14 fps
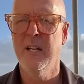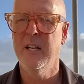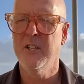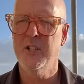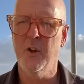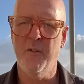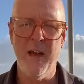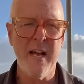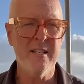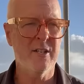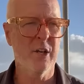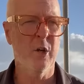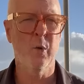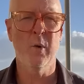So that's
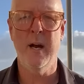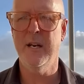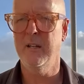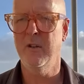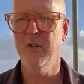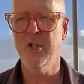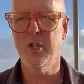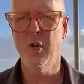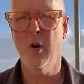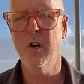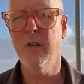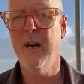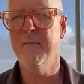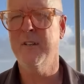the great news. You no
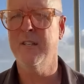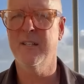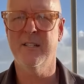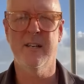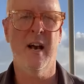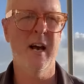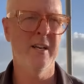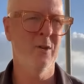longer have to decide,